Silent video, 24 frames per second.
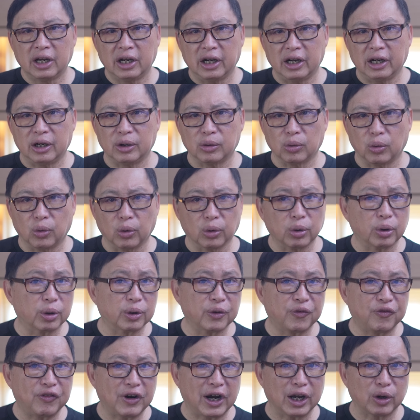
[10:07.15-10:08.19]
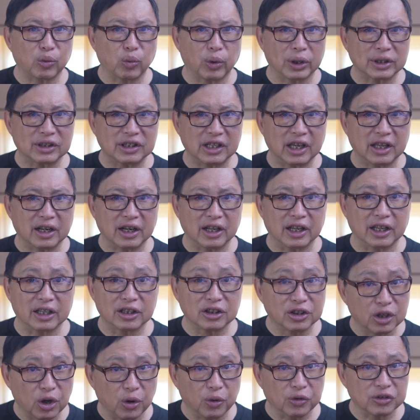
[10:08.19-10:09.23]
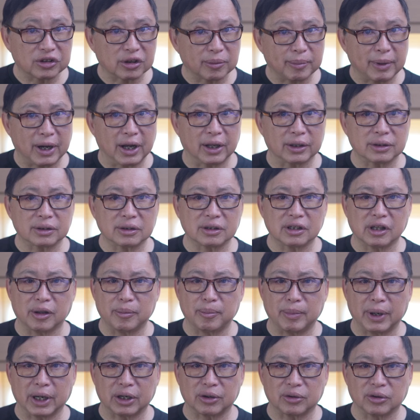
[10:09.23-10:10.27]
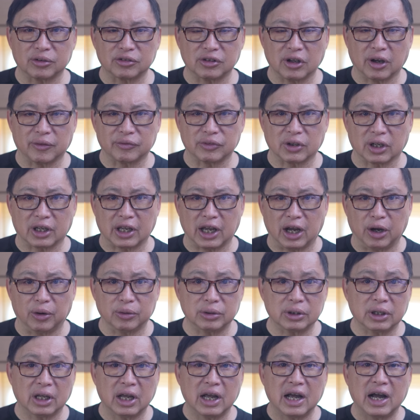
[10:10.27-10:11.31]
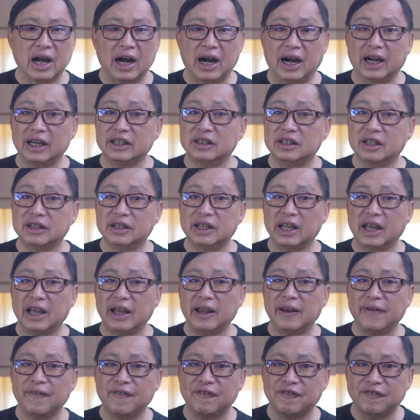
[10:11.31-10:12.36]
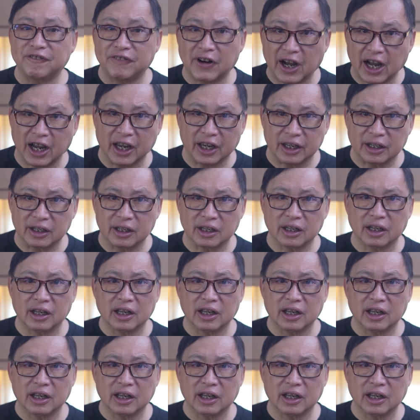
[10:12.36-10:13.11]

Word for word: In order to find what data it knows about the Microsoft account, I did a find